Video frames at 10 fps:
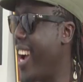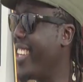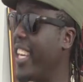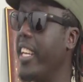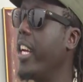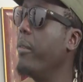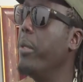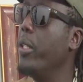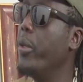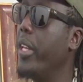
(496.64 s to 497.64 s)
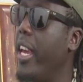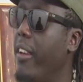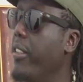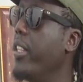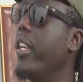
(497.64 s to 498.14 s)
I cannot be doing
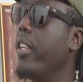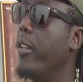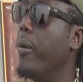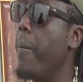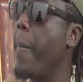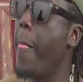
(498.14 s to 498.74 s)
everything, you know.